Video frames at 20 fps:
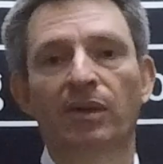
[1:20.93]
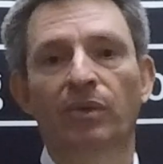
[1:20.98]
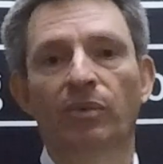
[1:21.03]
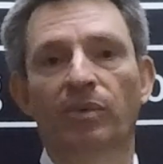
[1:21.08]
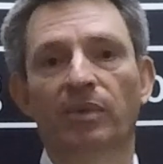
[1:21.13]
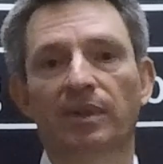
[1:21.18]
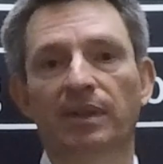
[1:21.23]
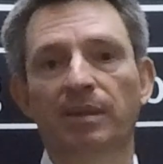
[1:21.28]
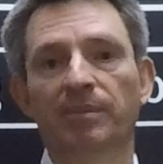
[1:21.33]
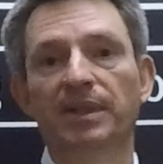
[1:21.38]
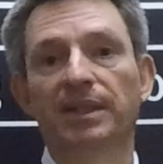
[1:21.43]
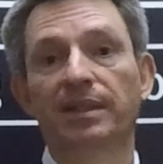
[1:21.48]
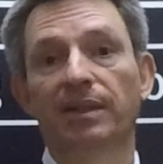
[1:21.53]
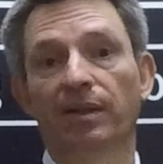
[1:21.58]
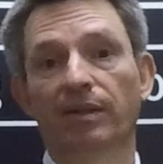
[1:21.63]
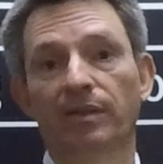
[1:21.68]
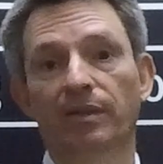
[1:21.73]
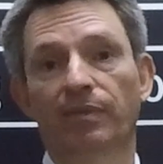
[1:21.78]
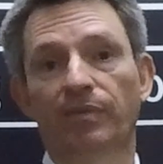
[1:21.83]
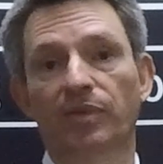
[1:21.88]
Well, let me
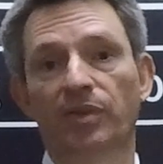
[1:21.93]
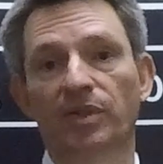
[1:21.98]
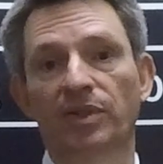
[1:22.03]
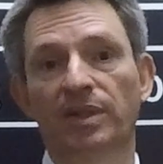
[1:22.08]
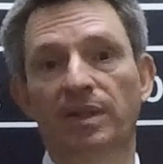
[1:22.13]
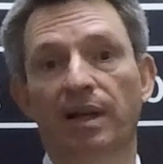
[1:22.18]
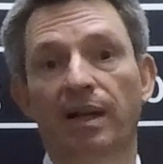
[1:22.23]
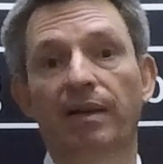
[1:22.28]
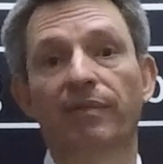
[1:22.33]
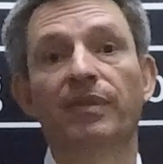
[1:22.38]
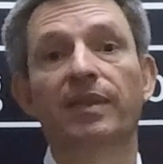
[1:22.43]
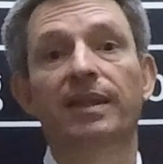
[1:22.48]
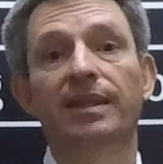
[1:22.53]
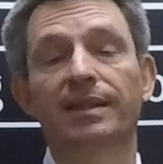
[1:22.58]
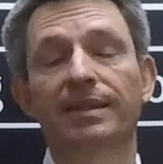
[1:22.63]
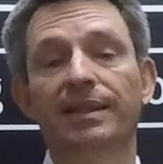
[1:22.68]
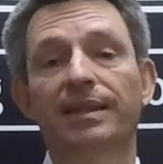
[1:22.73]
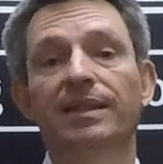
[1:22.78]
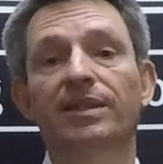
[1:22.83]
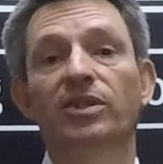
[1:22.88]
tell you first off,
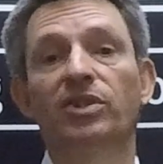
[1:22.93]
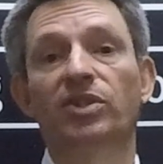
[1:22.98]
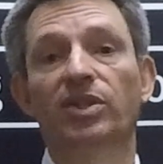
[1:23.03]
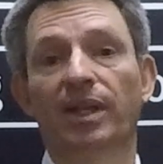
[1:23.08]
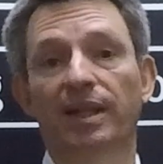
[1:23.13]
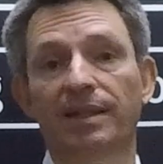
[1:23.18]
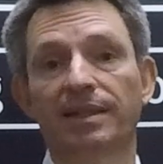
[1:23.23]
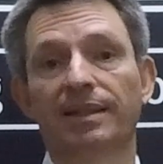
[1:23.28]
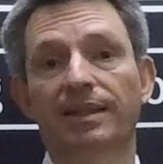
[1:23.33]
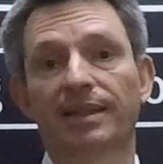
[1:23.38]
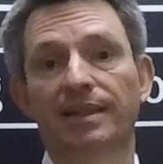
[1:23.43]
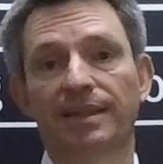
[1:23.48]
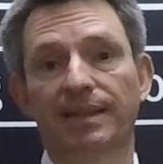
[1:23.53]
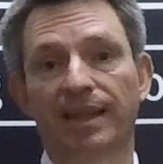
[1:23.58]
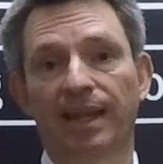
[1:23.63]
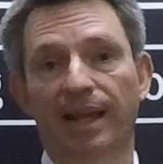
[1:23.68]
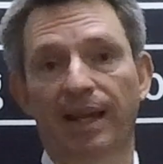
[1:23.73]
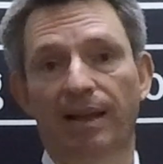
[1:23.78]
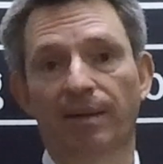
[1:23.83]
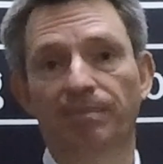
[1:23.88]
this is just a
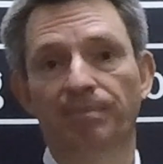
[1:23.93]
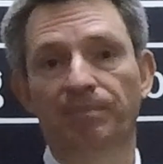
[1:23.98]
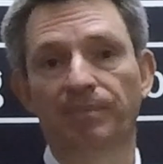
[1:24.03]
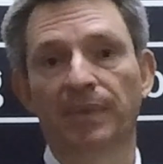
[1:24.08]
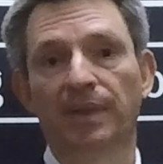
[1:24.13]
scam.